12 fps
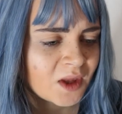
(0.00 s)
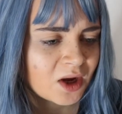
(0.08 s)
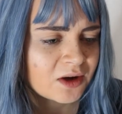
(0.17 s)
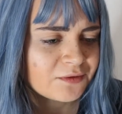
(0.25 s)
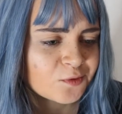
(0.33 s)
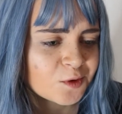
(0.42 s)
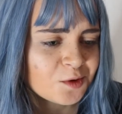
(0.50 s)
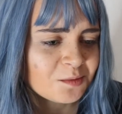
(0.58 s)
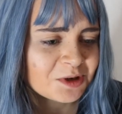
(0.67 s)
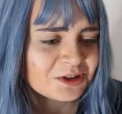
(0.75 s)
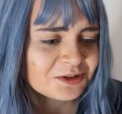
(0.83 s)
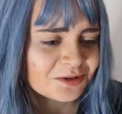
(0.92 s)
I threw
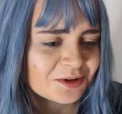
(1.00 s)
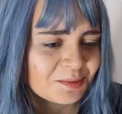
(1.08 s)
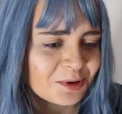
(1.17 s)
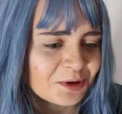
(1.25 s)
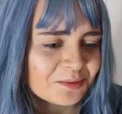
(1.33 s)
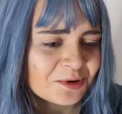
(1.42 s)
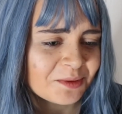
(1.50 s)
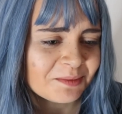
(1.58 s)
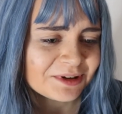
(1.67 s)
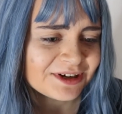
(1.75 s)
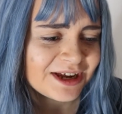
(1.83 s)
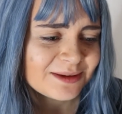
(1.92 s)
my dog poop on
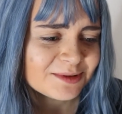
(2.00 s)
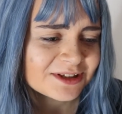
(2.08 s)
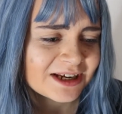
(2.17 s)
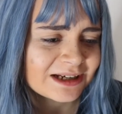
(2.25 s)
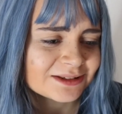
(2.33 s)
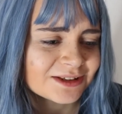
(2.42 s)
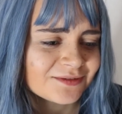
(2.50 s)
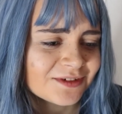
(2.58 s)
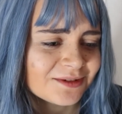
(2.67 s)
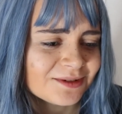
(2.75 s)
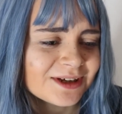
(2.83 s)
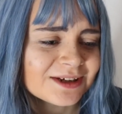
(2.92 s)
my neighbour's house a
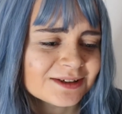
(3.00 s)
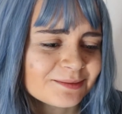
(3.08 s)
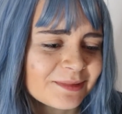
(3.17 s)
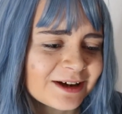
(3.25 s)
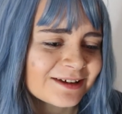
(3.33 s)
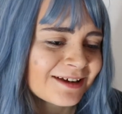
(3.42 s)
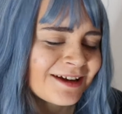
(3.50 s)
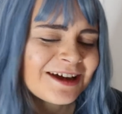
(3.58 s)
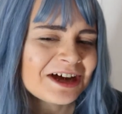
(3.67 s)
few years back.